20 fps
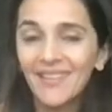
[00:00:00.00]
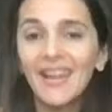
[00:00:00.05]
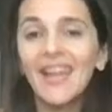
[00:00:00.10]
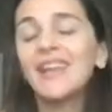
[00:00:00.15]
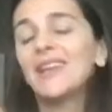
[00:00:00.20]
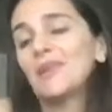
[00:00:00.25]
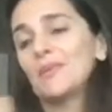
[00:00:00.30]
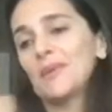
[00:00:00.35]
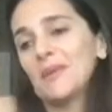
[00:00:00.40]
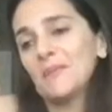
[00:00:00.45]

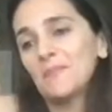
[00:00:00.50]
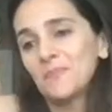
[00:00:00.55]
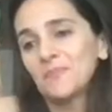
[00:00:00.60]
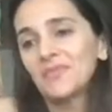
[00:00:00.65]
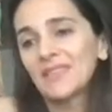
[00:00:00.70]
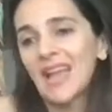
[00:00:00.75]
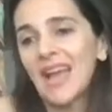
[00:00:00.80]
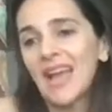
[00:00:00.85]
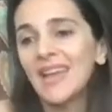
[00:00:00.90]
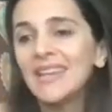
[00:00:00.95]
Anyway,
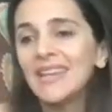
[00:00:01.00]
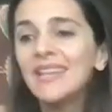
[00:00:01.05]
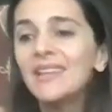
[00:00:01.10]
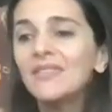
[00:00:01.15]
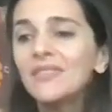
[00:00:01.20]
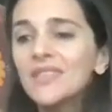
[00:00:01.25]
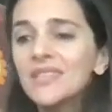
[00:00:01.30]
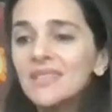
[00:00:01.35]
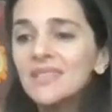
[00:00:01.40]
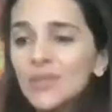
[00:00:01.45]
I
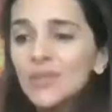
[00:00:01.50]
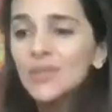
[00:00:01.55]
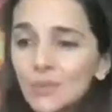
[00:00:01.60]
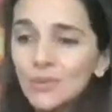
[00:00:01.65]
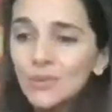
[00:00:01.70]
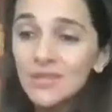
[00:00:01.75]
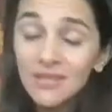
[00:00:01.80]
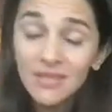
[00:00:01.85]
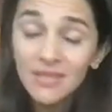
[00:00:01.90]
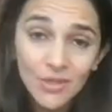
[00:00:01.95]
leave this
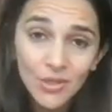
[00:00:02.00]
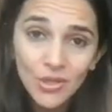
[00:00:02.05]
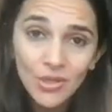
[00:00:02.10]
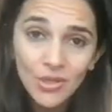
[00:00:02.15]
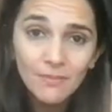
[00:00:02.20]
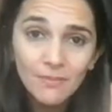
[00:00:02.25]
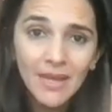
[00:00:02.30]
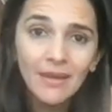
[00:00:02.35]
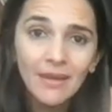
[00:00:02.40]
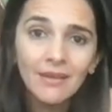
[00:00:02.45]
to
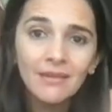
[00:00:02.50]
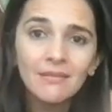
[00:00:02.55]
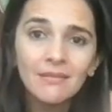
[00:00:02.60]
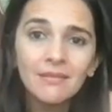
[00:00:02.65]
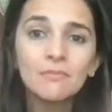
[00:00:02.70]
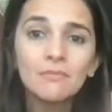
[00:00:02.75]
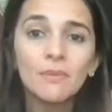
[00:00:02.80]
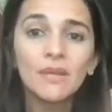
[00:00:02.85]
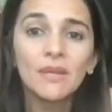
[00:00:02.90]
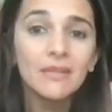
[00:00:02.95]
decision
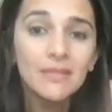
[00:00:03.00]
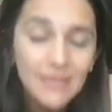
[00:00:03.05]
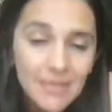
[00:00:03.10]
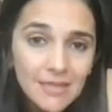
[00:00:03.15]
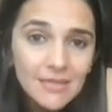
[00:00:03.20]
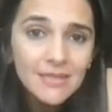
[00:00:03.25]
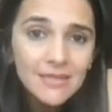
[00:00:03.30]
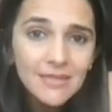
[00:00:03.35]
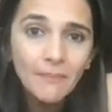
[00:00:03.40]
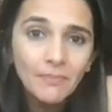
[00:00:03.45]
makers, but it
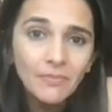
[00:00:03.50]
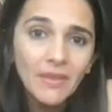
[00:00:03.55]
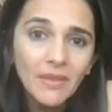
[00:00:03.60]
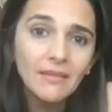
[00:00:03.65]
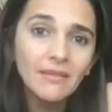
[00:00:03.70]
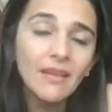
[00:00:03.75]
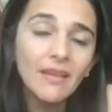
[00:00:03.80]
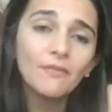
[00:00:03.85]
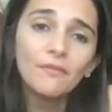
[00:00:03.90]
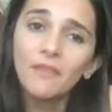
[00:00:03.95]
is
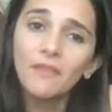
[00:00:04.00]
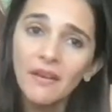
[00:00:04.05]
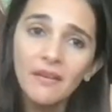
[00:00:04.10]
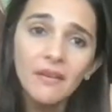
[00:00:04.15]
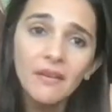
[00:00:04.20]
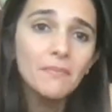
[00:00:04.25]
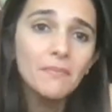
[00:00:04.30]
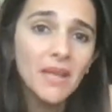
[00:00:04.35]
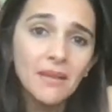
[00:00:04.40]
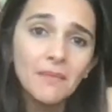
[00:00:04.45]
something that very
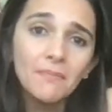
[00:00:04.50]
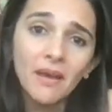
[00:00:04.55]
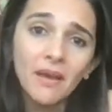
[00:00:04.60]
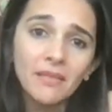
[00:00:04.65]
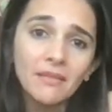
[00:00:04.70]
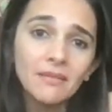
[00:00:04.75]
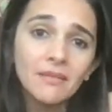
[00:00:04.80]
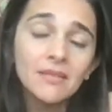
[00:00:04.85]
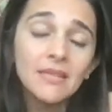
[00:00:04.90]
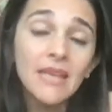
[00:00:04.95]
many
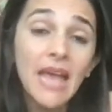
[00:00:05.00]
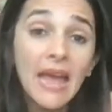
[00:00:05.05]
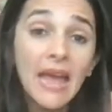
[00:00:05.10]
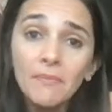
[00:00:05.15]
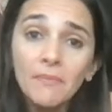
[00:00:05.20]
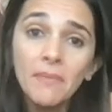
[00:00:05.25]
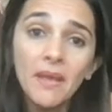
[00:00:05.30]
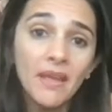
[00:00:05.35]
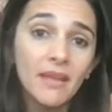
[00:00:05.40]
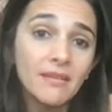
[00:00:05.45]
mothers and
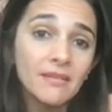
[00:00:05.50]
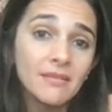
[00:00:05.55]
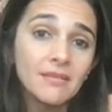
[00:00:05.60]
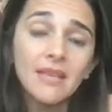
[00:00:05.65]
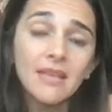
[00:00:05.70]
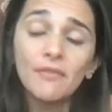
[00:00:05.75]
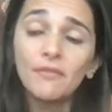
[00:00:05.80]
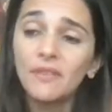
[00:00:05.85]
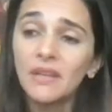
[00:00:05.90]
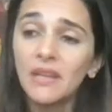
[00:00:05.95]
parents
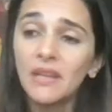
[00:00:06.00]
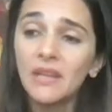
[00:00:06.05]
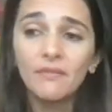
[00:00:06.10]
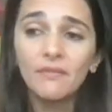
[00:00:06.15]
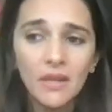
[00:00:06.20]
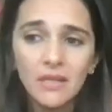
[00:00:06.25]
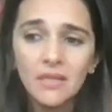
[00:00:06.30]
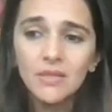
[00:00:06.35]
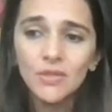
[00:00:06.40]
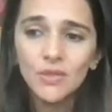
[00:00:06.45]
are feeling
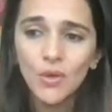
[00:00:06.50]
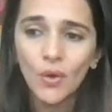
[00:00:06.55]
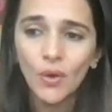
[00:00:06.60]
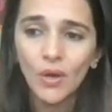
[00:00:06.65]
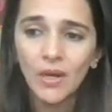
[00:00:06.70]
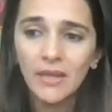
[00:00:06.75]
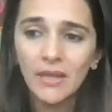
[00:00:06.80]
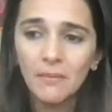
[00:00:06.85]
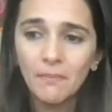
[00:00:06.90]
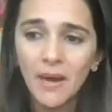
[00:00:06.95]
very
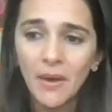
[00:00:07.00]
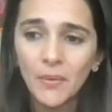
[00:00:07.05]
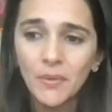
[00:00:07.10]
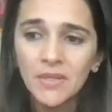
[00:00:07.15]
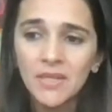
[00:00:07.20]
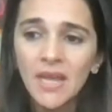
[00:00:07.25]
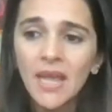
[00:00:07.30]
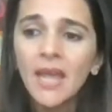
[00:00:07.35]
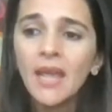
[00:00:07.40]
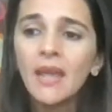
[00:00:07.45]
strongly about.
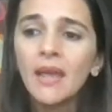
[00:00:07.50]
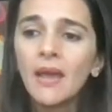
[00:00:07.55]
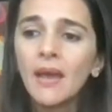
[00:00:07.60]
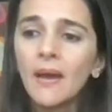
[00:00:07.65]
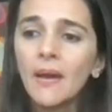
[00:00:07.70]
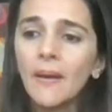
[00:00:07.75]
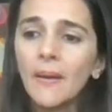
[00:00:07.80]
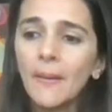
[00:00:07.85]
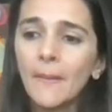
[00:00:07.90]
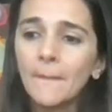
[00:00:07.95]

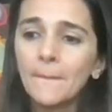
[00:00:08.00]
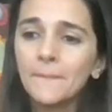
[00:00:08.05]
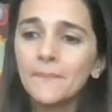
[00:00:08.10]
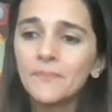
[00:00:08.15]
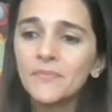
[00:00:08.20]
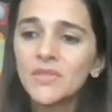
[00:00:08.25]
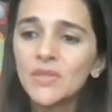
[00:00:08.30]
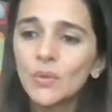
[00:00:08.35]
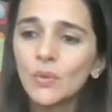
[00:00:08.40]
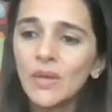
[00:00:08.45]

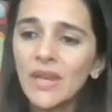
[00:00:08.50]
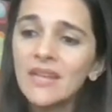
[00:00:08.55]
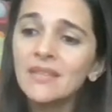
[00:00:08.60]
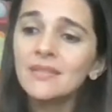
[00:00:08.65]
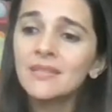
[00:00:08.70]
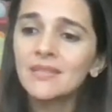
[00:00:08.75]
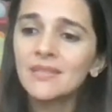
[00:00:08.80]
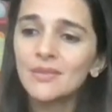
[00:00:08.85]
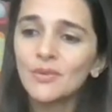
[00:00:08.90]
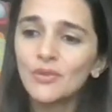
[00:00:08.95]
So
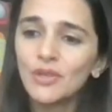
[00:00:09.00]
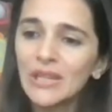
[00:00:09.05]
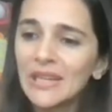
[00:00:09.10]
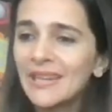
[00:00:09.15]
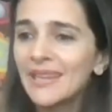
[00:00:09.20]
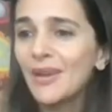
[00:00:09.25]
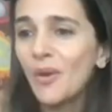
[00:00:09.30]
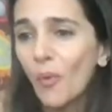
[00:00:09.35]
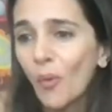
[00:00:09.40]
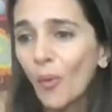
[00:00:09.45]
let's
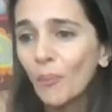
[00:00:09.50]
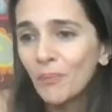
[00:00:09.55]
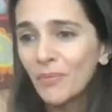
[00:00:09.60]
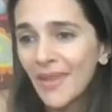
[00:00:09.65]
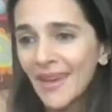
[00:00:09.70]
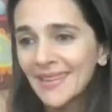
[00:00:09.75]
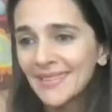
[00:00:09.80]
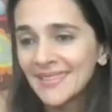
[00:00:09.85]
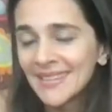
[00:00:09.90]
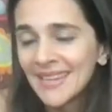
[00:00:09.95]
really hope
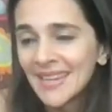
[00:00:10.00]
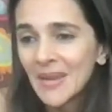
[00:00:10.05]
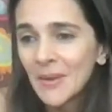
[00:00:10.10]
that